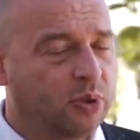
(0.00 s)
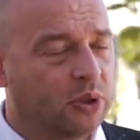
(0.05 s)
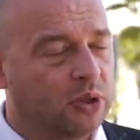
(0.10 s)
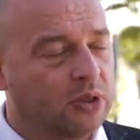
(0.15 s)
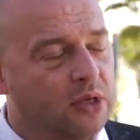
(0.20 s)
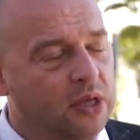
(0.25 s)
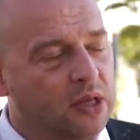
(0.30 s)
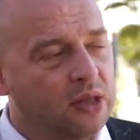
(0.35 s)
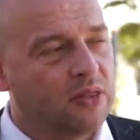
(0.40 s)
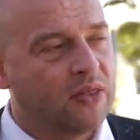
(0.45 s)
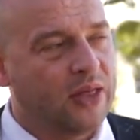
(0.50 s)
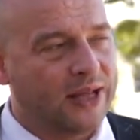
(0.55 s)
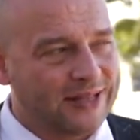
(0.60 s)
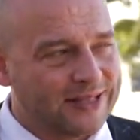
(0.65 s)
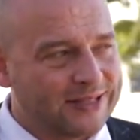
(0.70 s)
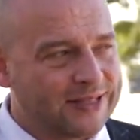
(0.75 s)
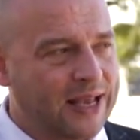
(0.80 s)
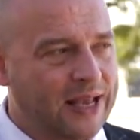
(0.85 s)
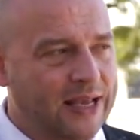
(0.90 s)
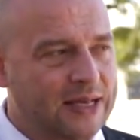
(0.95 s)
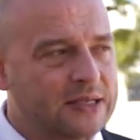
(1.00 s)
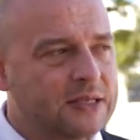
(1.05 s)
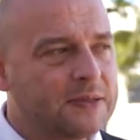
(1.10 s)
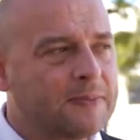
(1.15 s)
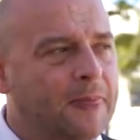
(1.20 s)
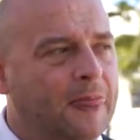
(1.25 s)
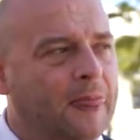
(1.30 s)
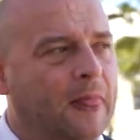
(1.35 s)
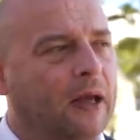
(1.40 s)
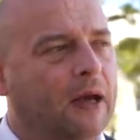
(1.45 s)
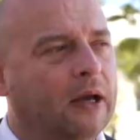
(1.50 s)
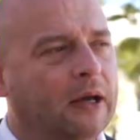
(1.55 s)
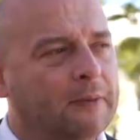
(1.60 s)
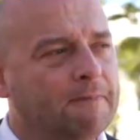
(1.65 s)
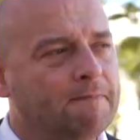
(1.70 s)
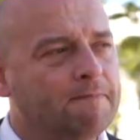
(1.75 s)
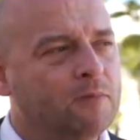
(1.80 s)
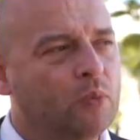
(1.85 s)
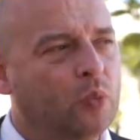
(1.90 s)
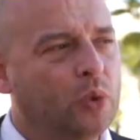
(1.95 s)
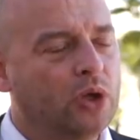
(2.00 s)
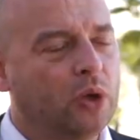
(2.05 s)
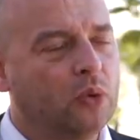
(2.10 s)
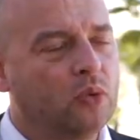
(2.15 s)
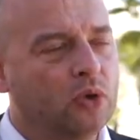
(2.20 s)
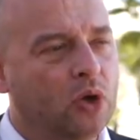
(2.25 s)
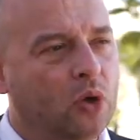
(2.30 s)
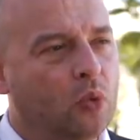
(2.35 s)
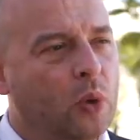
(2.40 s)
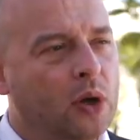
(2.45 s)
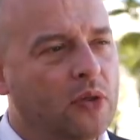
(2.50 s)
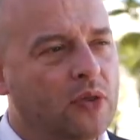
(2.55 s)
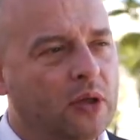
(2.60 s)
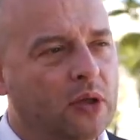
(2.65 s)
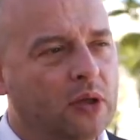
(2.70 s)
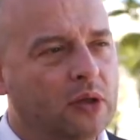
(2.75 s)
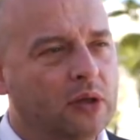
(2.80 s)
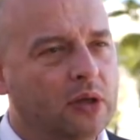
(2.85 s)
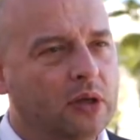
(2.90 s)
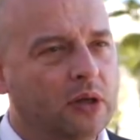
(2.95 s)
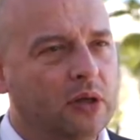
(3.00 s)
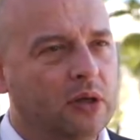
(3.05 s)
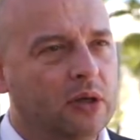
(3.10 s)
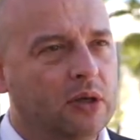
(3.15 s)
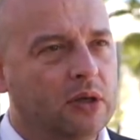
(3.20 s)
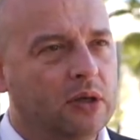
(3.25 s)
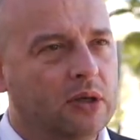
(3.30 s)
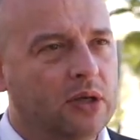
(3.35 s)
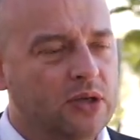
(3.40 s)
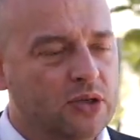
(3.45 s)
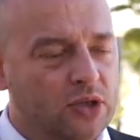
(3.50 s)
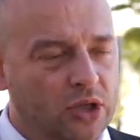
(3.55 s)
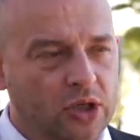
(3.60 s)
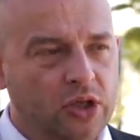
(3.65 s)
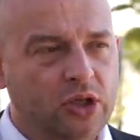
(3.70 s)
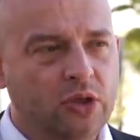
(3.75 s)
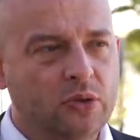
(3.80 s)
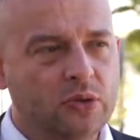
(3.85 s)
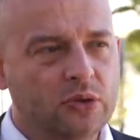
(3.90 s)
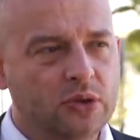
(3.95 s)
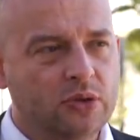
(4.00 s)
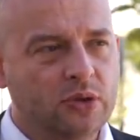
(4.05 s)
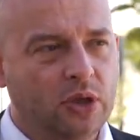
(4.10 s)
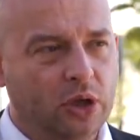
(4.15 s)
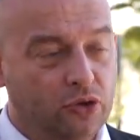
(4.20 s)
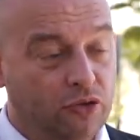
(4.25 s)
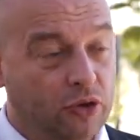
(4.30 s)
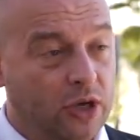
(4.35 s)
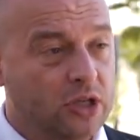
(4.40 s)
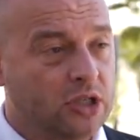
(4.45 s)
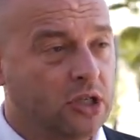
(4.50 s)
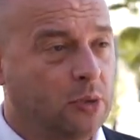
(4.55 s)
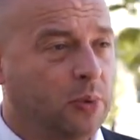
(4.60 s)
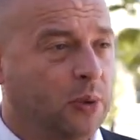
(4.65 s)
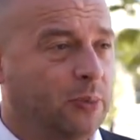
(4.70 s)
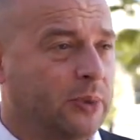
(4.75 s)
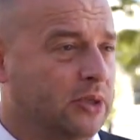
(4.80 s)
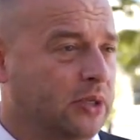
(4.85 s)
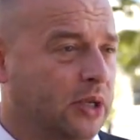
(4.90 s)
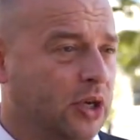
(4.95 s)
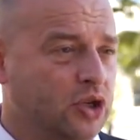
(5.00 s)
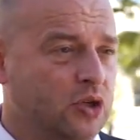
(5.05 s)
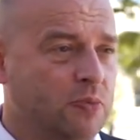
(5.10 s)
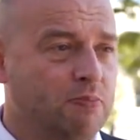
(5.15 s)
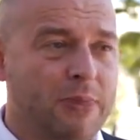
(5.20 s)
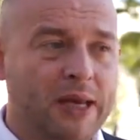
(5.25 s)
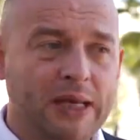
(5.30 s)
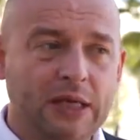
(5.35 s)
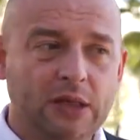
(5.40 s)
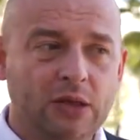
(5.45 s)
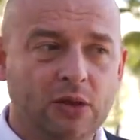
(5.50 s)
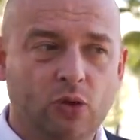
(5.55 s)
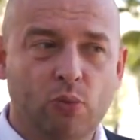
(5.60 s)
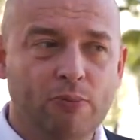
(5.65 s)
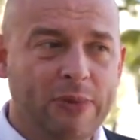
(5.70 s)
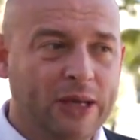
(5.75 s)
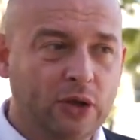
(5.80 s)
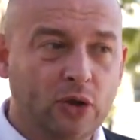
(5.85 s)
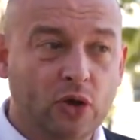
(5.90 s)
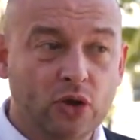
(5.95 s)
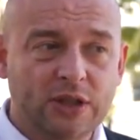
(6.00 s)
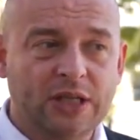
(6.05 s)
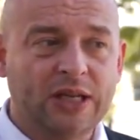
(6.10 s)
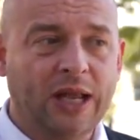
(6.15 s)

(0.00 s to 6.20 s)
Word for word: But that said, um, we don't know whether continued nitrate supplementation may or may not